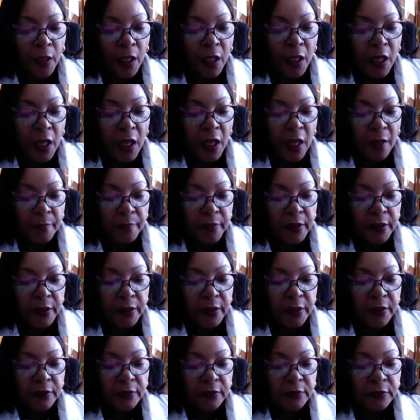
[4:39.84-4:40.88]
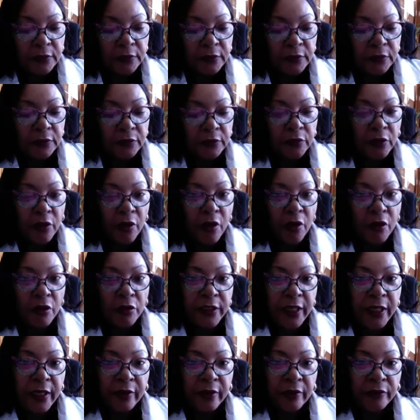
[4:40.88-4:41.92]
I'm gonna call
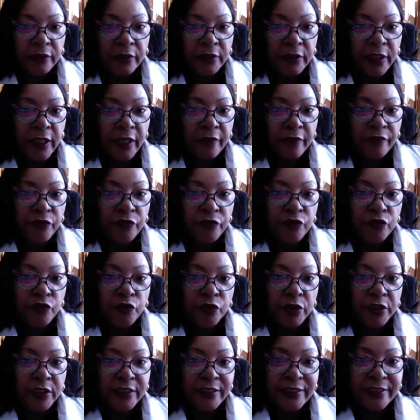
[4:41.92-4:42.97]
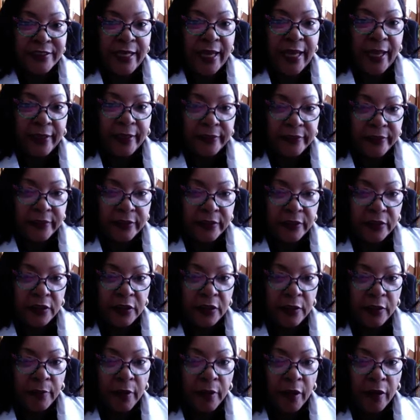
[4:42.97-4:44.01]
down and have you do a stat
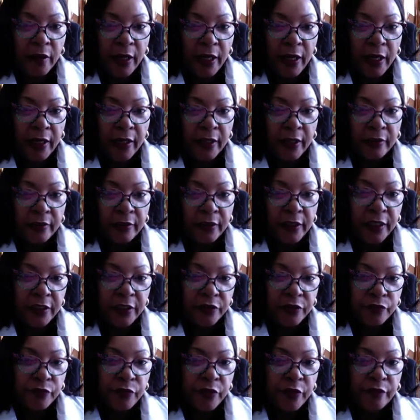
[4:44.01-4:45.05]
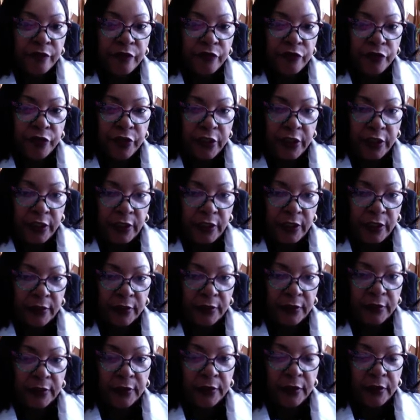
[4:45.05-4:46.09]
MRI X-ray of your knee.
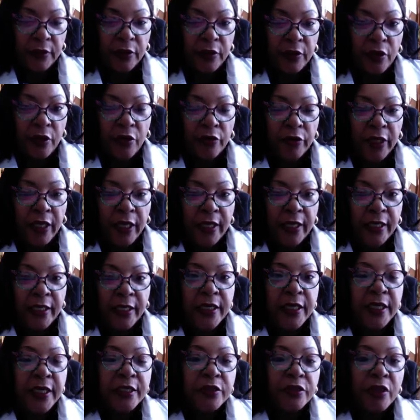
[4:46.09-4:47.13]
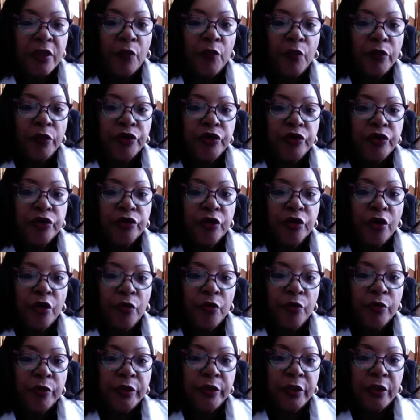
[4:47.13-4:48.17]
Okay. So I want you to go
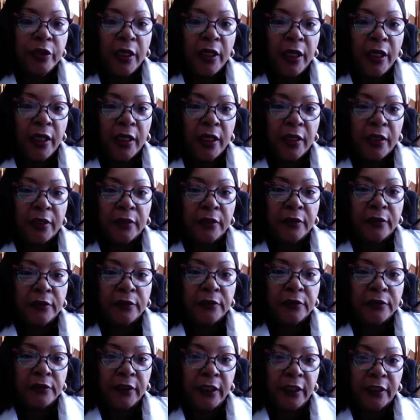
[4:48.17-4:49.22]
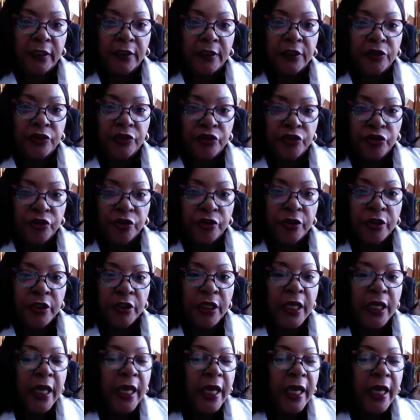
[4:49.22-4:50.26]
with the technician,
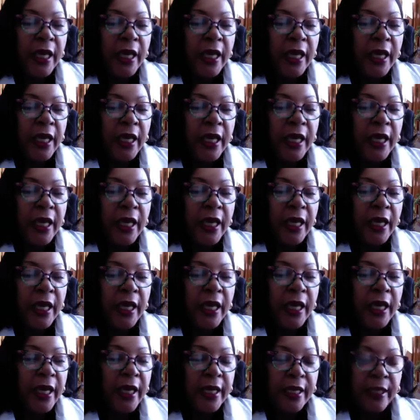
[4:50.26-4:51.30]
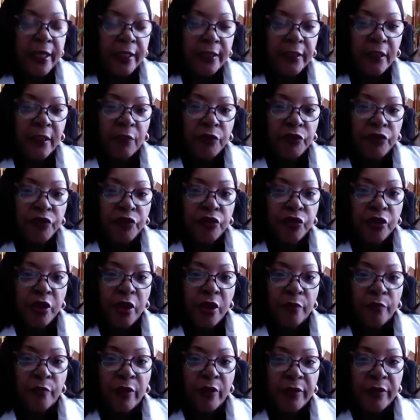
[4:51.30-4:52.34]
and I want you to
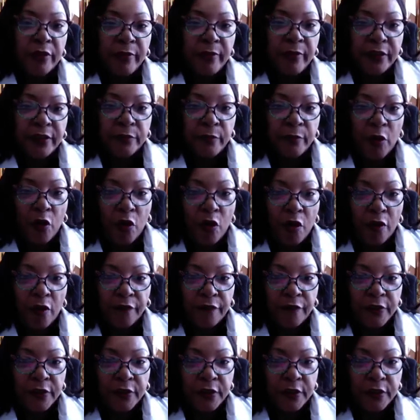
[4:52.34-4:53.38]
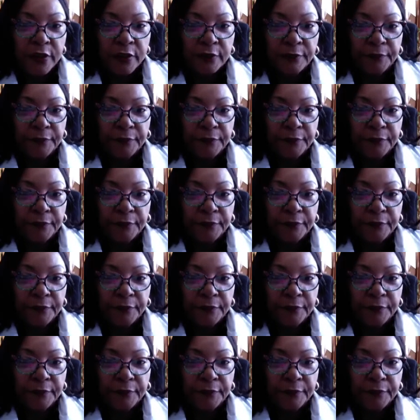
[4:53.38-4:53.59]
come right back to my office.